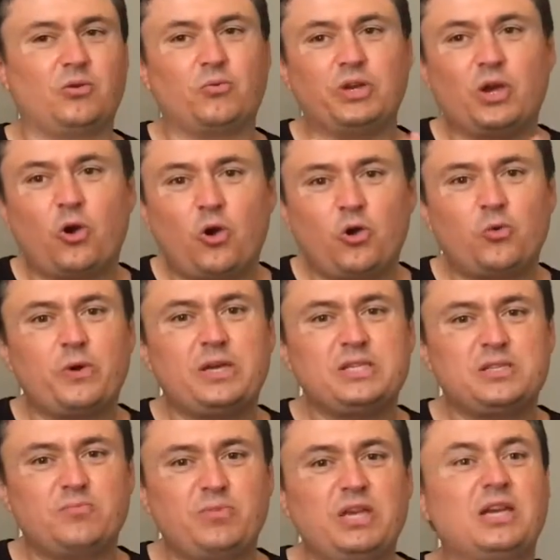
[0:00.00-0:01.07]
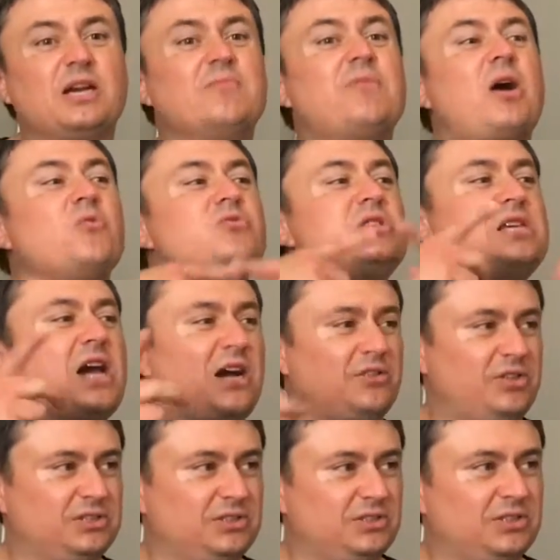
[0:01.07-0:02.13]
We always speak about the
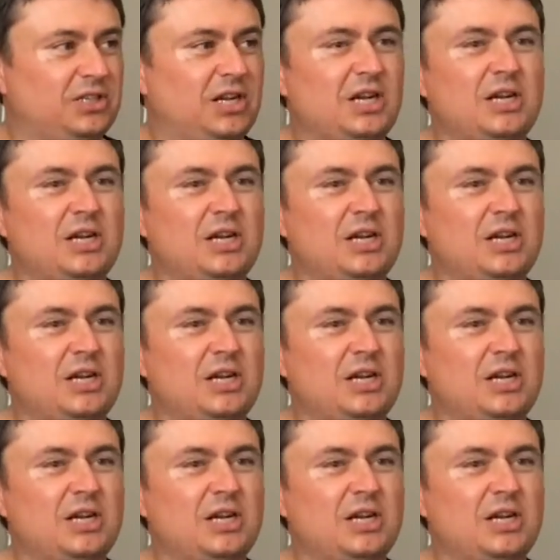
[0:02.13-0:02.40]
others.